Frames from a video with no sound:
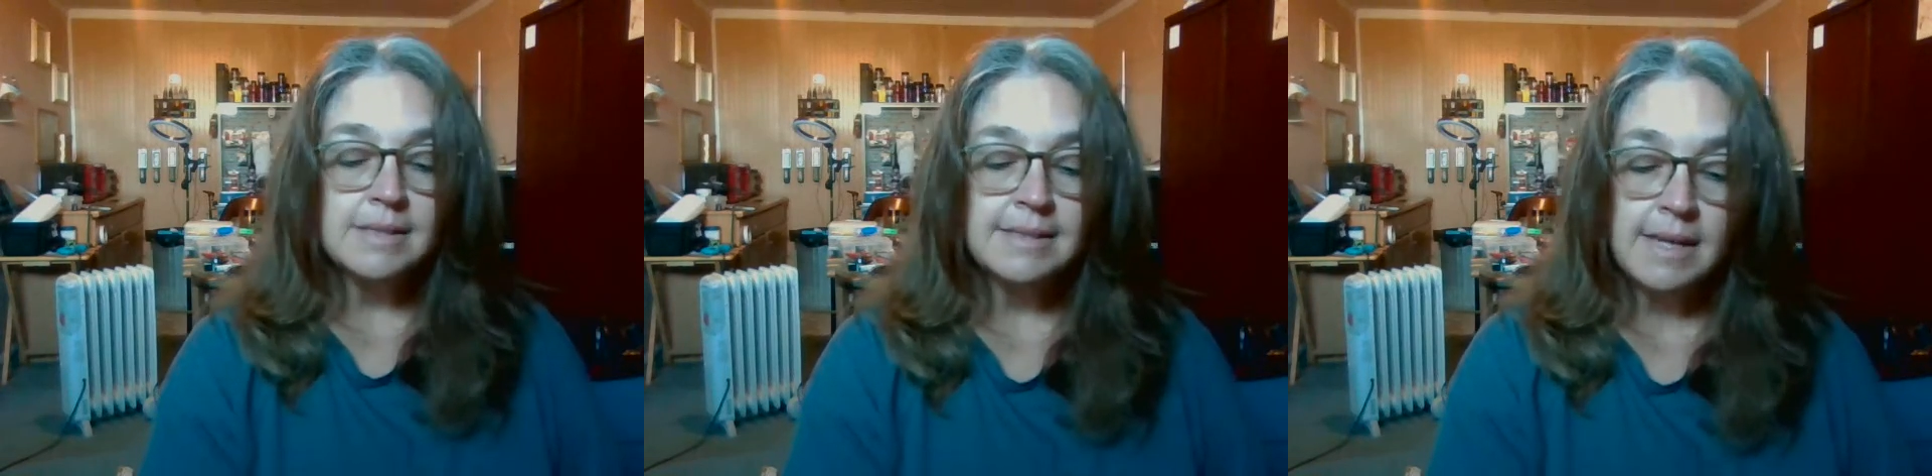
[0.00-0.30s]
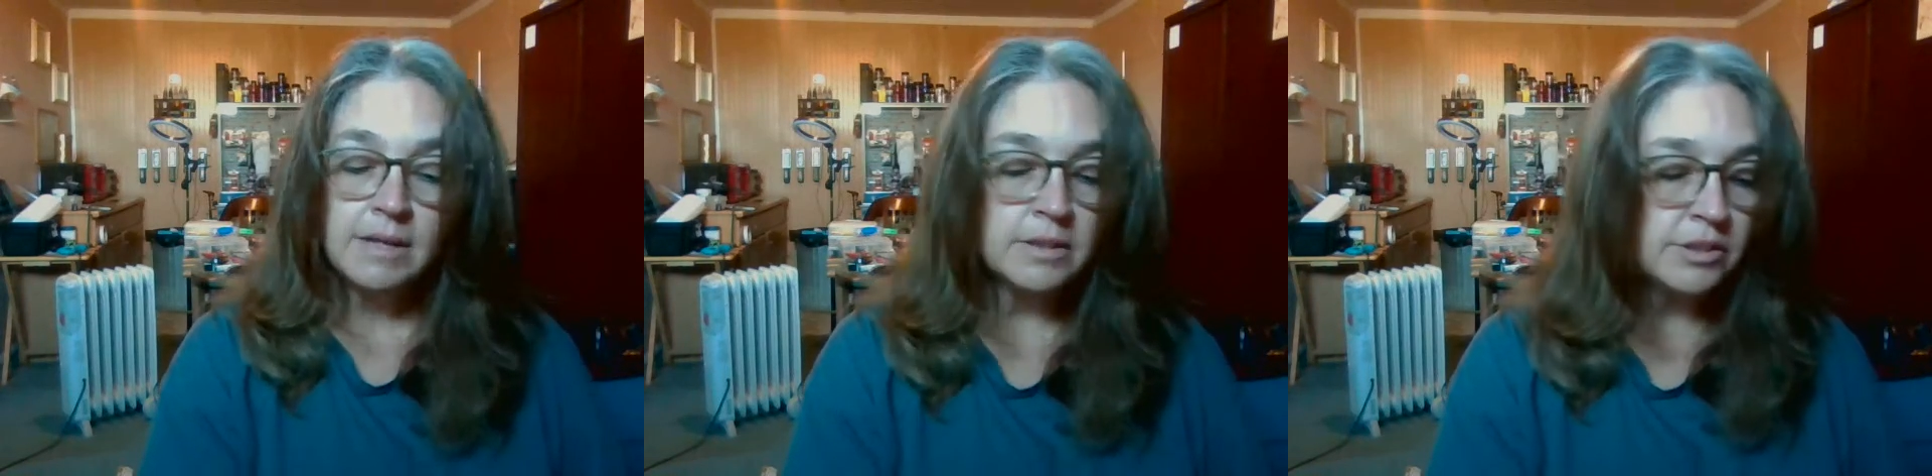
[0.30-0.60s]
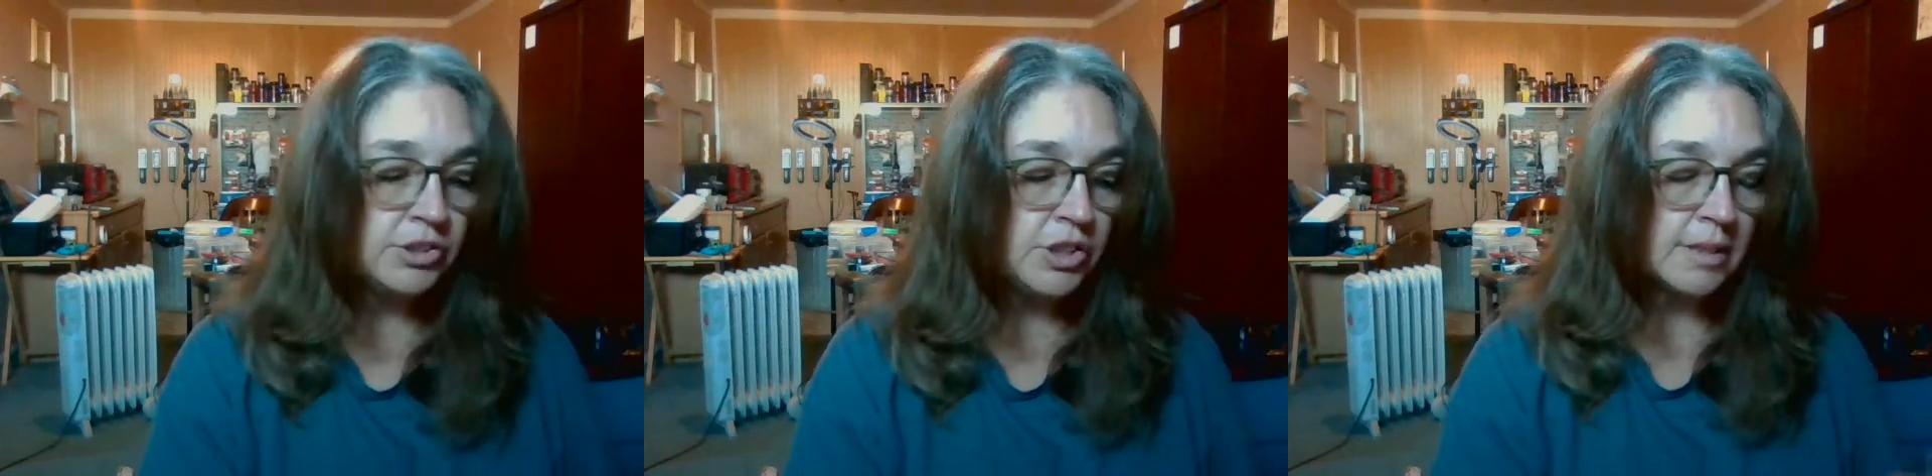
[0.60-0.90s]
Seal
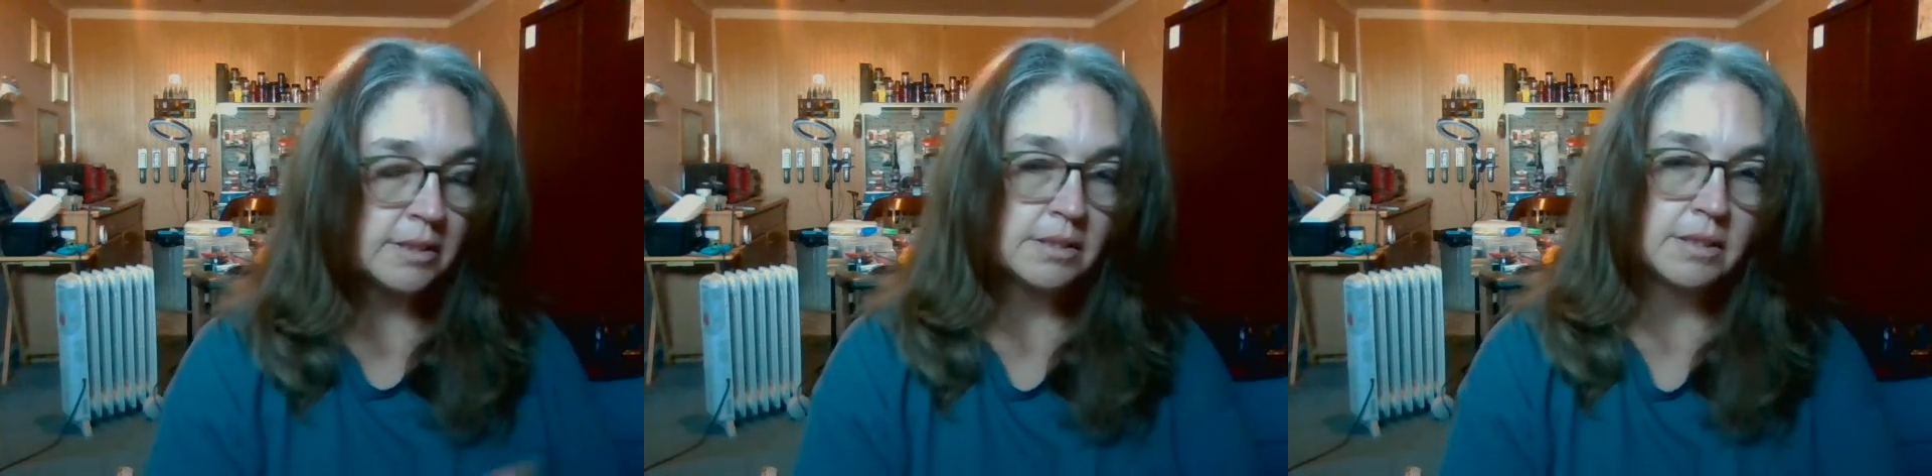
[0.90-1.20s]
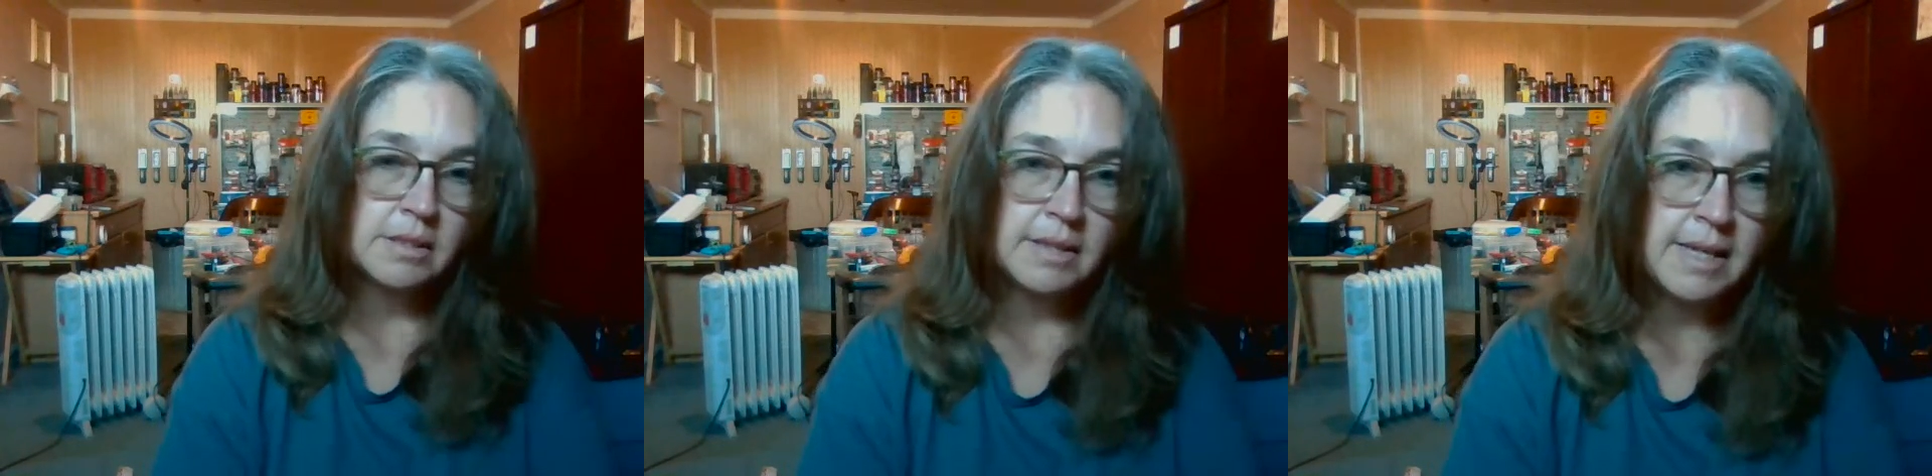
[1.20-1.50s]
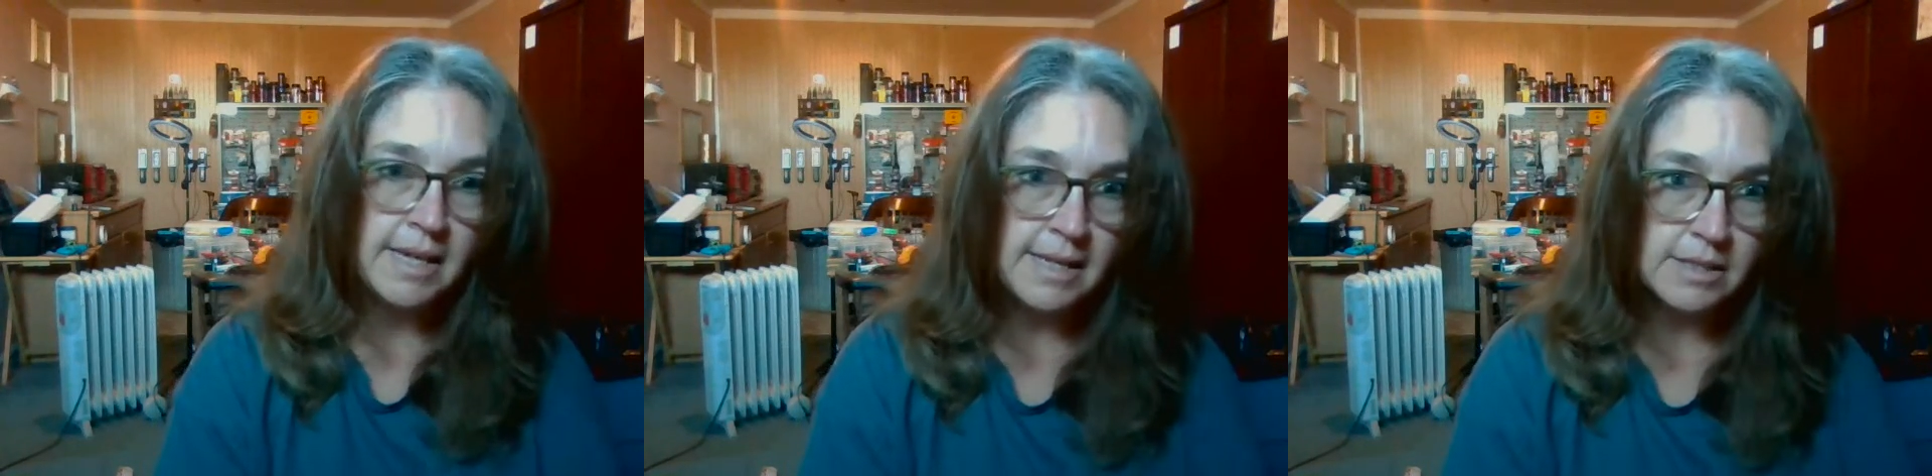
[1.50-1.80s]
is just
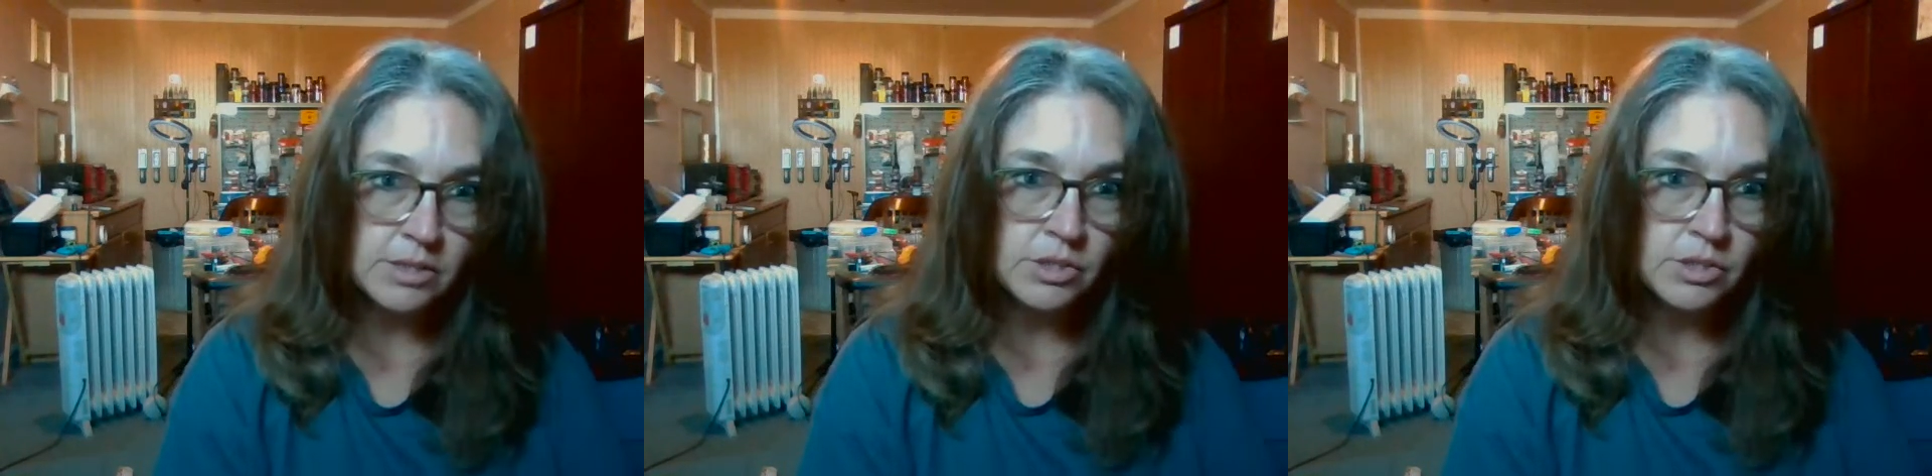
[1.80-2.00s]
heat